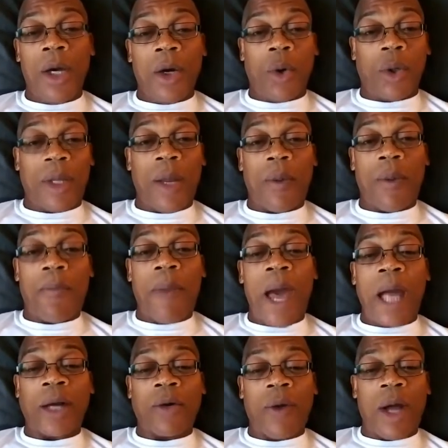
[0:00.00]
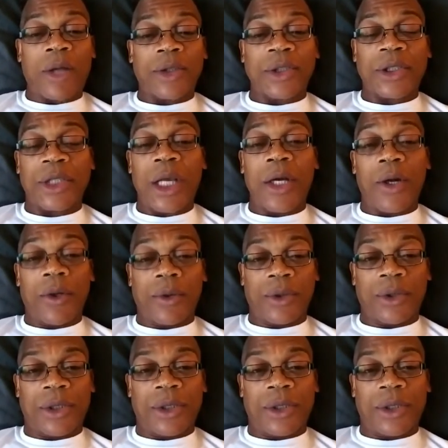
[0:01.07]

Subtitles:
or they were background singers